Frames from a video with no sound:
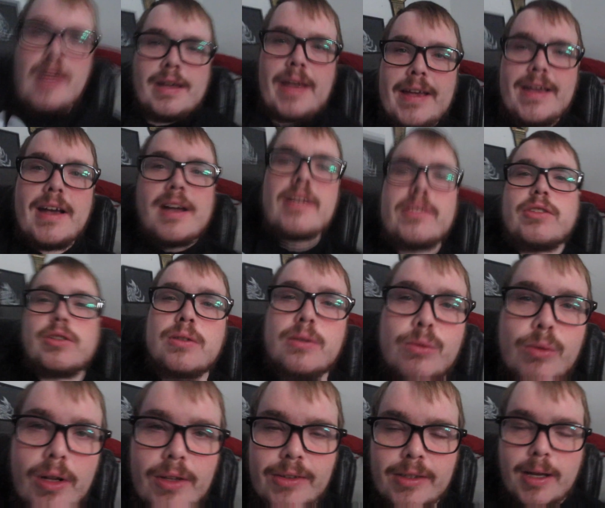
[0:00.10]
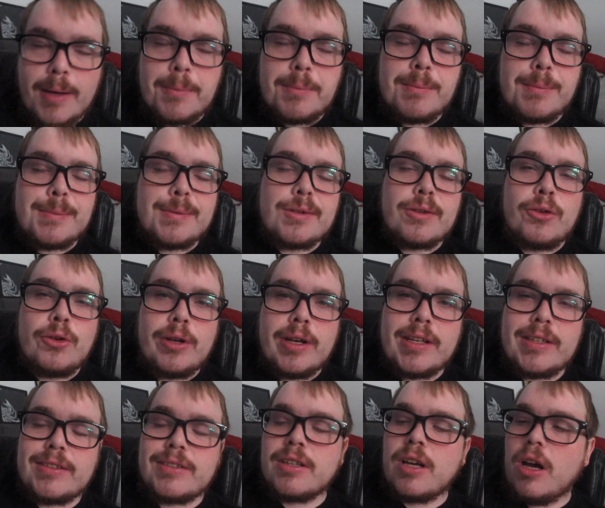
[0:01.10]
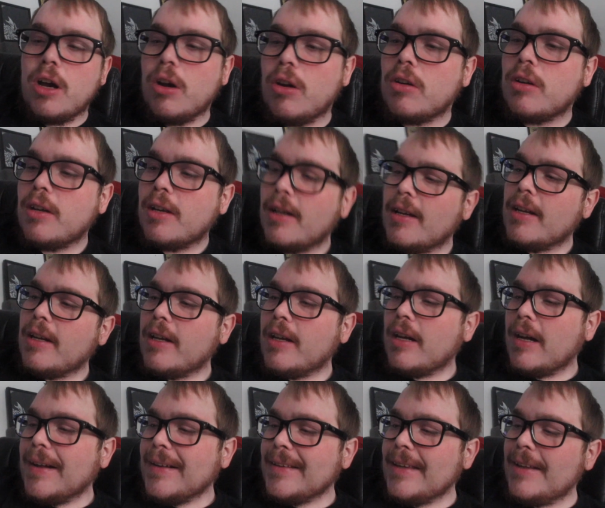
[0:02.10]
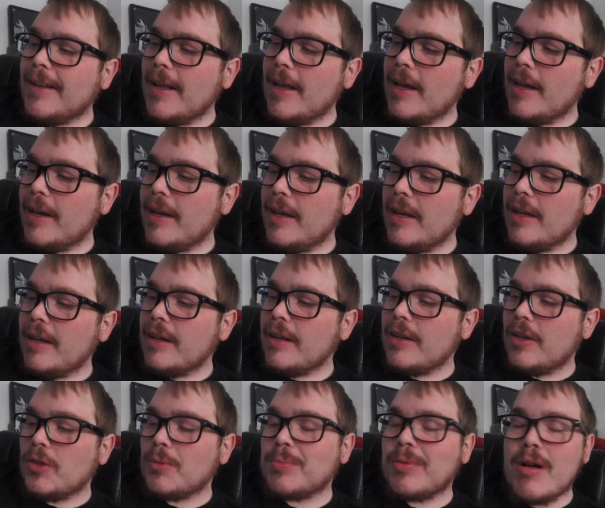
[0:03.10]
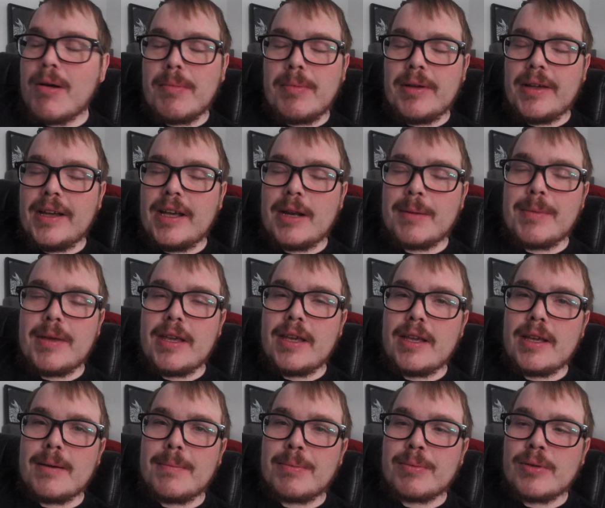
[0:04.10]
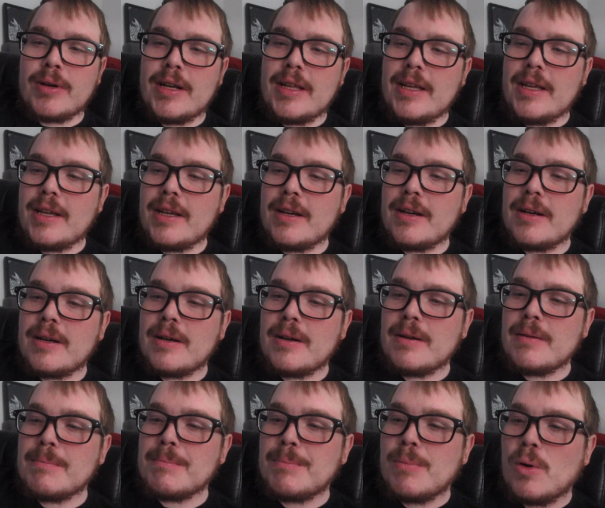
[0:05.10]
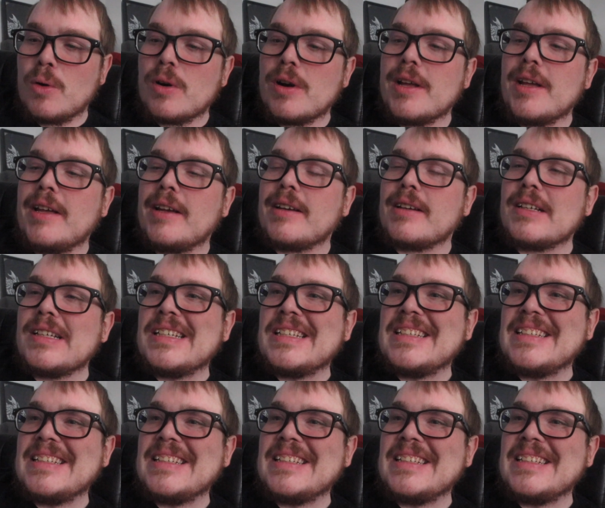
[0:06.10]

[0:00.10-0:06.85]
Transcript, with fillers: Hey guys, what's up? It's Lucas. So, today is probably going to be a pretty boring